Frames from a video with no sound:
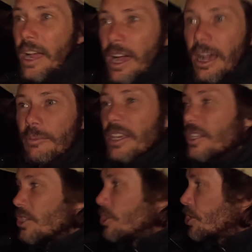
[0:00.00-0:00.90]
Um,
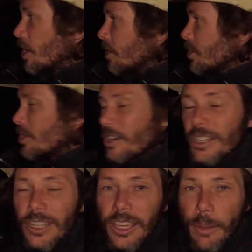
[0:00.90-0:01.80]
it's just
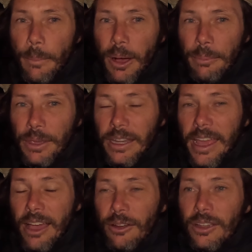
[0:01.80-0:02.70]
starting to get bumpy
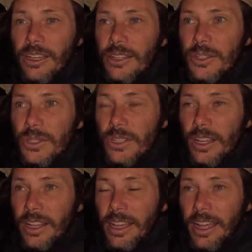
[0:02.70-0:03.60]
now because
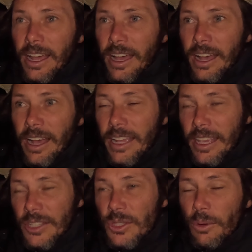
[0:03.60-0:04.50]
I
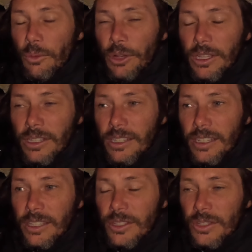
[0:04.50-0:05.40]
guess the wind
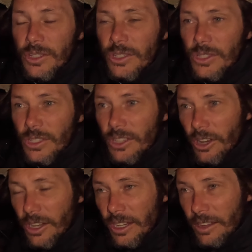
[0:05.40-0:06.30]
is
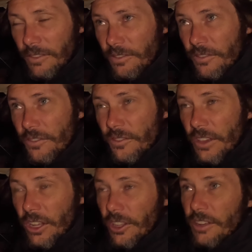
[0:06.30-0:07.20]
starting to
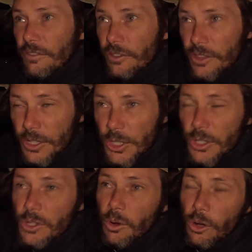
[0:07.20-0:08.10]
fill in for this
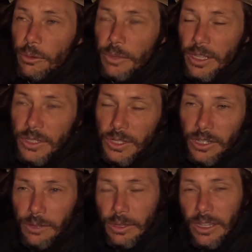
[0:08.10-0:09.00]
storm that's
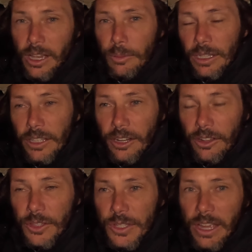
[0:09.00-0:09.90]
going to be coming later
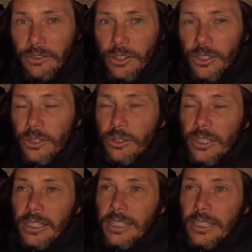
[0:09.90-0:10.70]
on this afternoon.